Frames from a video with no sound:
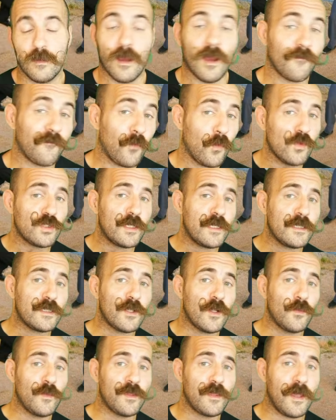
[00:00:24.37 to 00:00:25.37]
Unfortunately,
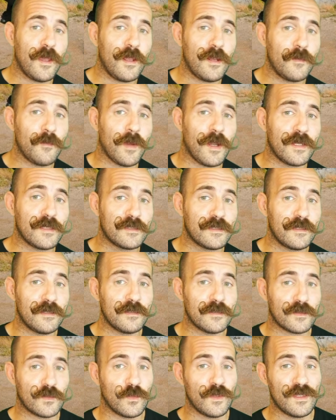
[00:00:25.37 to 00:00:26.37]
it's not with Adam
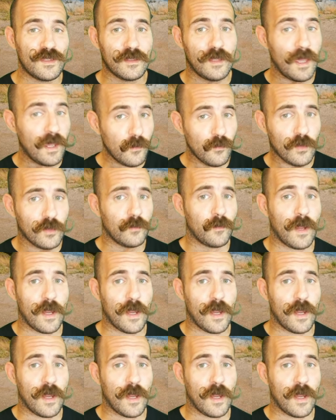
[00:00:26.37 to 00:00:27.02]
Mizner, it's with Gabriel